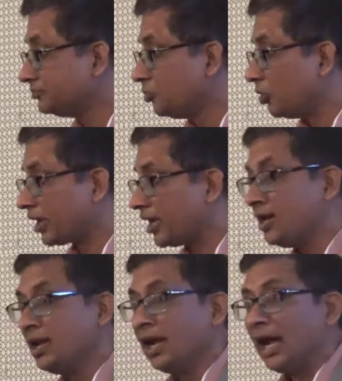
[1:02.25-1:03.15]
Okay.
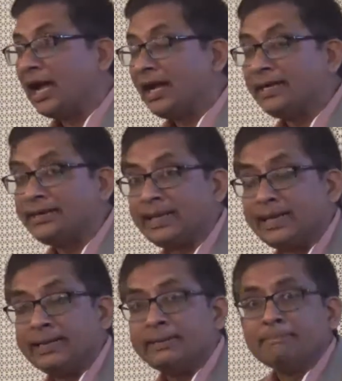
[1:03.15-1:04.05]
And
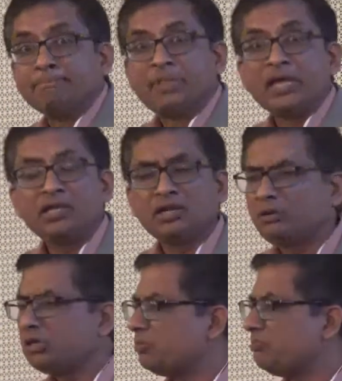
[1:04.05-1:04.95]
then
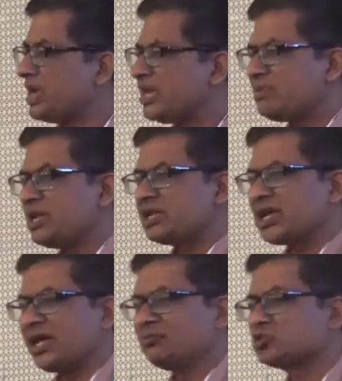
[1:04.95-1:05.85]
many
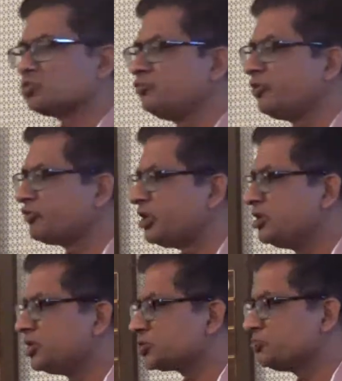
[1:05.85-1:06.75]
times, 250
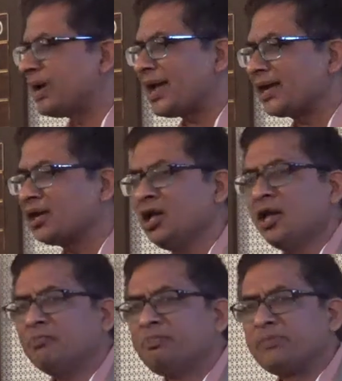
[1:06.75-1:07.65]
years back,
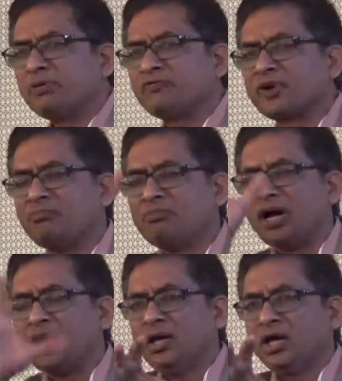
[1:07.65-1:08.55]
people from
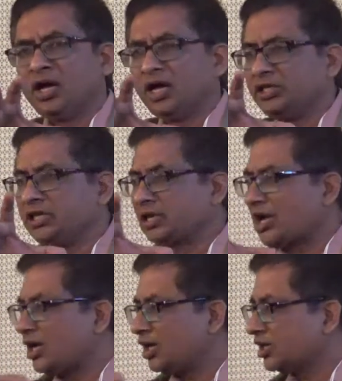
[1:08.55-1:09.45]

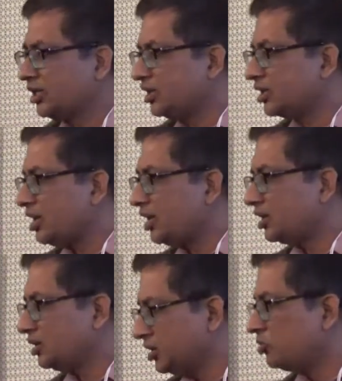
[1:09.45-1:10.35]
Iraq,
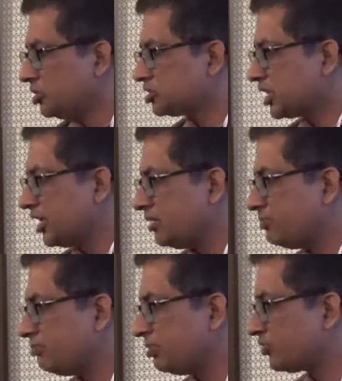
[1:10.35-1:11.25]
Iran, Israeli
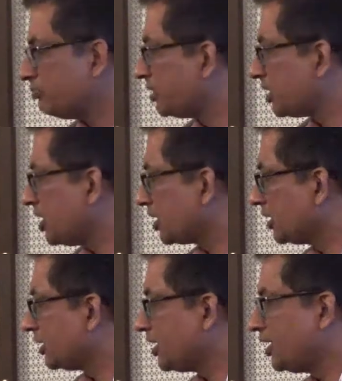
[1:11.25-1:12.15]
people from
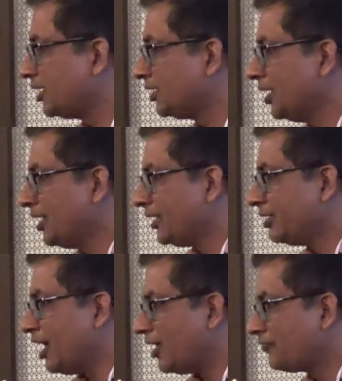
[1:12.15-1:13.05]
Iraq, Iran,
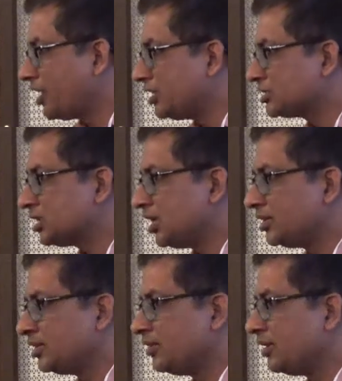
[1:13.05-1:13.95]

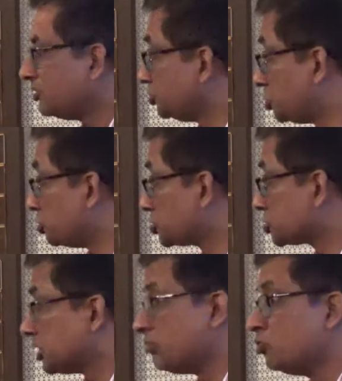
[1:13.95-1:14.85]
Afghanistan,
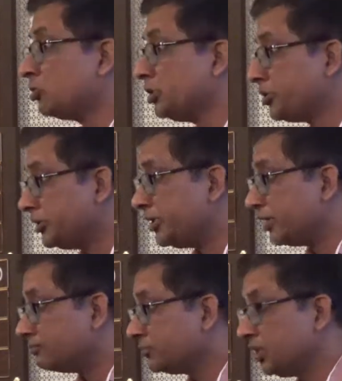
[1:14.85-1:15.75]
Jews, they moved into India.